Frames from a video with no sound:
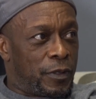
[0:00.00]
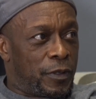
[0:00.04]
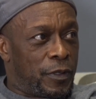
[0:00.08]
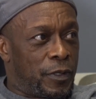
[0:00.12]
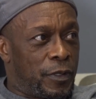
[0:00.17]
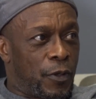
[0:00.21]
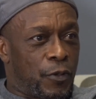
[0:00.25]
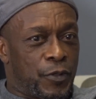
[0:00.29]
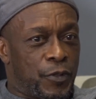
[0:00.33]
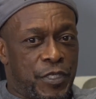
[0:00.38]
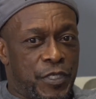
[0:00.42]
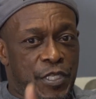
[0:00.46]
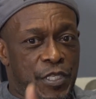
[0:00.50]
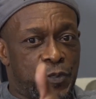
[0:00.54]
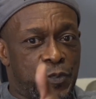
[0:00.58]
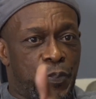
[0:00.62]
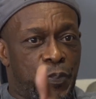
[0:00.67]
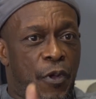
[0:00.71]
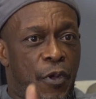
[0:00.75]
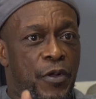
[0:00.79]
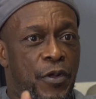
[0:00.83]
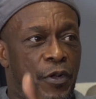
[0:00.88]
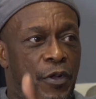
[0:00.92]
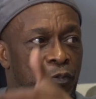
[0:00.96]
This is
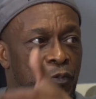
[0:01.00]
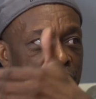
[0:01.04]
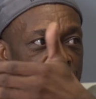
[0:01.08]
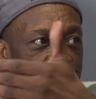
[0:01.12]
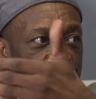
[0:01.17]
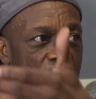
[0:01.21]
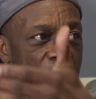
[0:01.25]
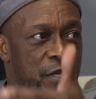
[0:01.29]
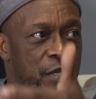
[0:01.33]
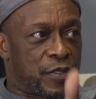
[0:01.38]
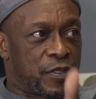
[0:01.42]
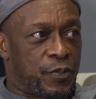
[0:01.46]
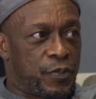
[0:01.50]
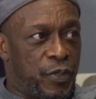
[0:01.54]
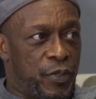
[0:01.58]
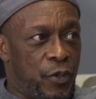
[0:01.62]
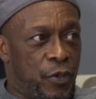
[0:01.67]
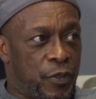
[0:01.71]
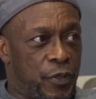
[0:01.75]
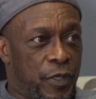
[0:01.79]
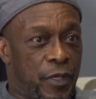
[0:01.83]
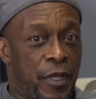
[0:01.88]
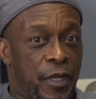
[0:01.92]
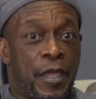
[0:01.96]
part of
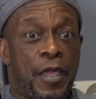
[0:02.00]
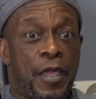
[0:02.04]
responsibility.